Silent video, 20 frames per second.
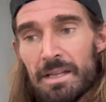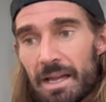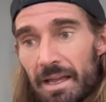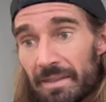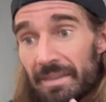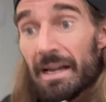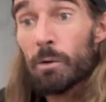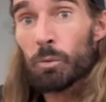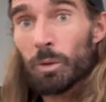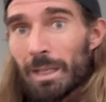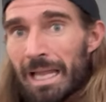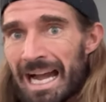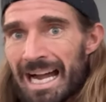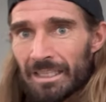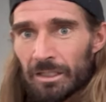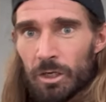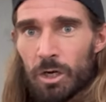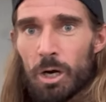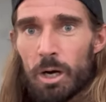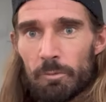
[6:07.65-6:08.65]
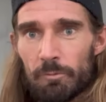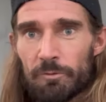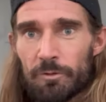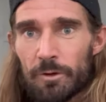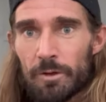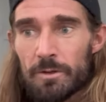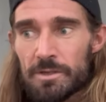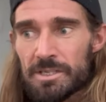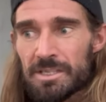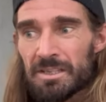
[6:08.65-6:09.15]
And that will add
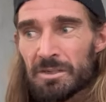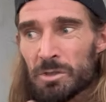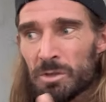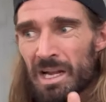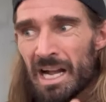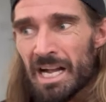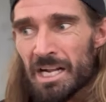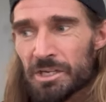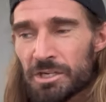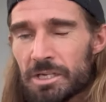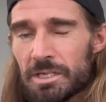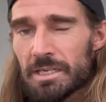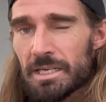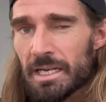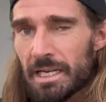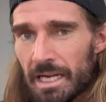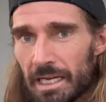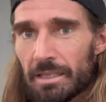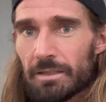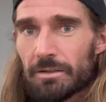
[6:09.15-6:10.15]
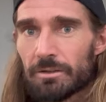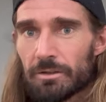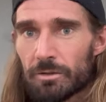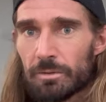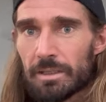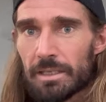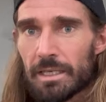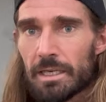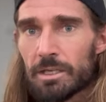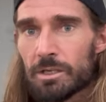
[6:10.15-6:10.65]
confidence that you actually can do
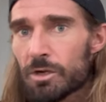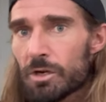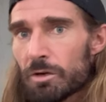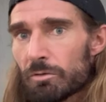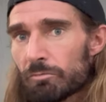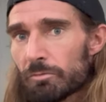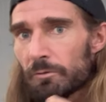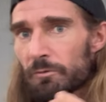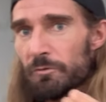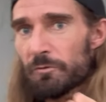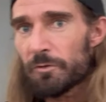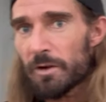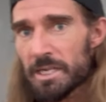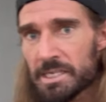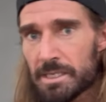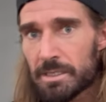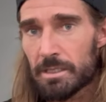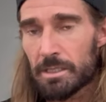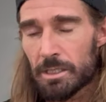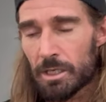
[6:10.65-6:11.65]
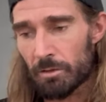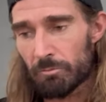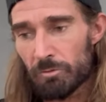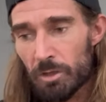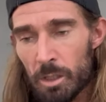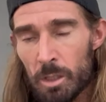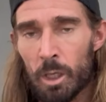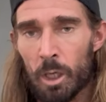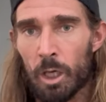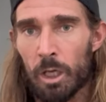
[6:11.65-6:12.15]
it, and you can run faster, you can
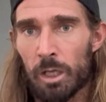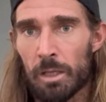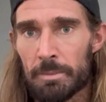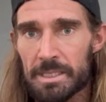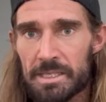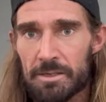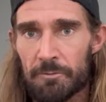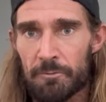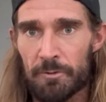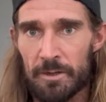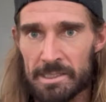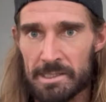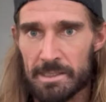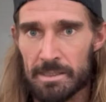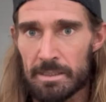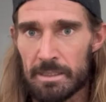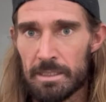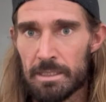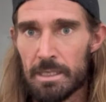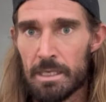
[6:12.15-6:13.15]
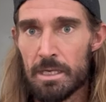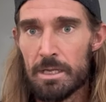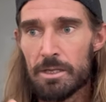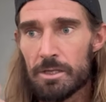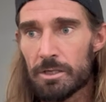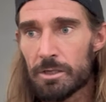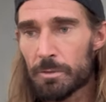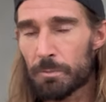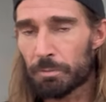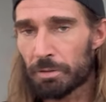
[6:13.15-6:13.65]
run a kilometer faster
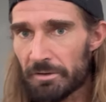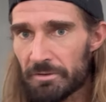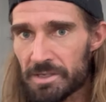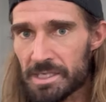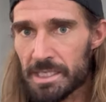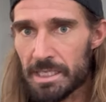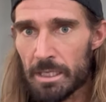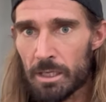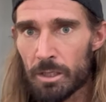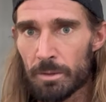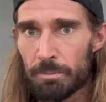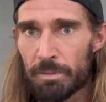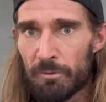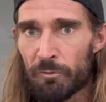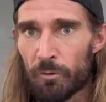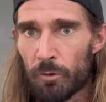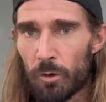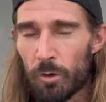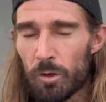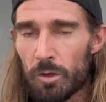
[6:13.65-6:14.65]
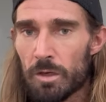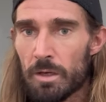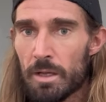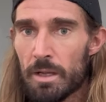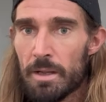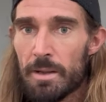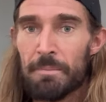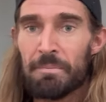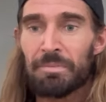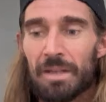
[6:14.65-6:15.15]
than you previously could before.
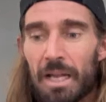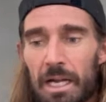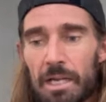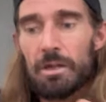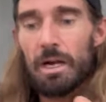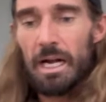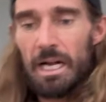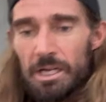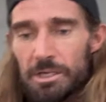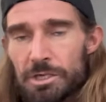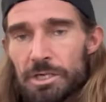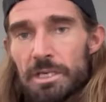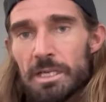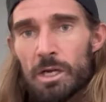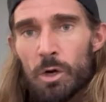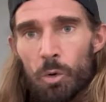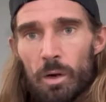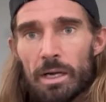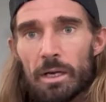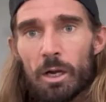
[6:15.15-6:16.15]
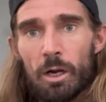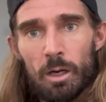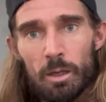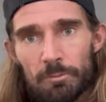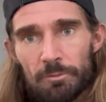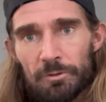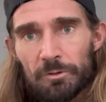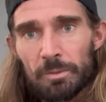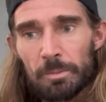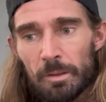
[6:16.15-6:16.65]
And you're actually quite
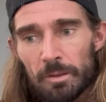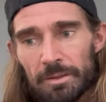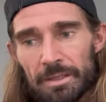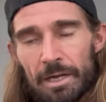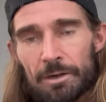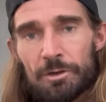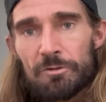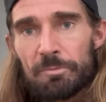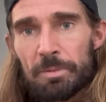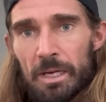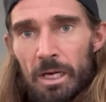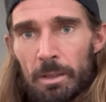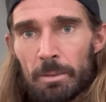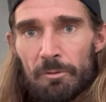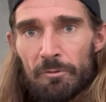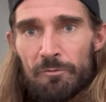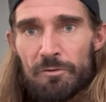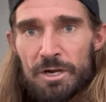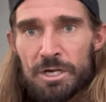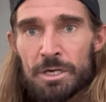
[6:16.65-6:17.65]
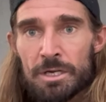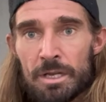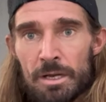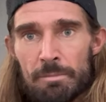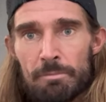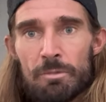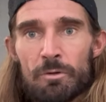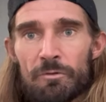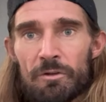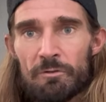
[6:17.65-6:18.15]
comfortable now you've become efficient
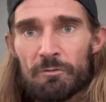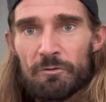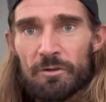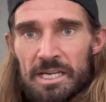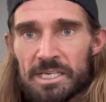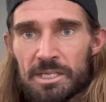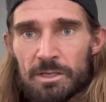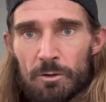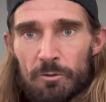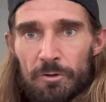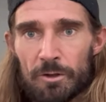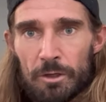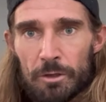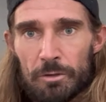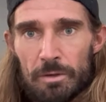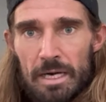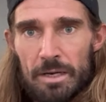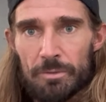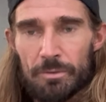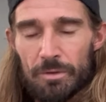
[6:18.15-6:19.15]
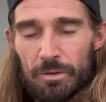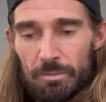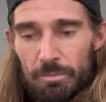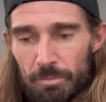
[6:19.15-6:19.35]
at moving fast over the ground.